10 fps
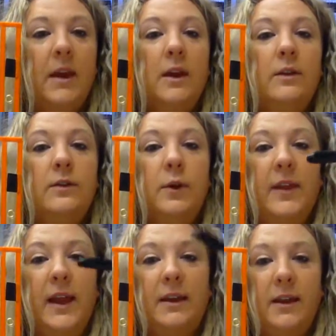So
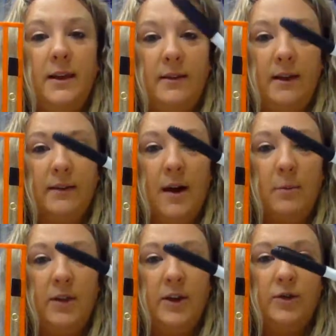it does come
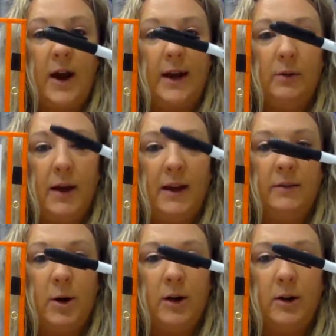with a dry erase
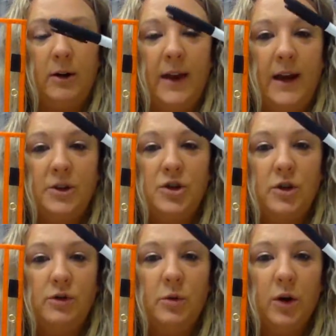marker that I showed you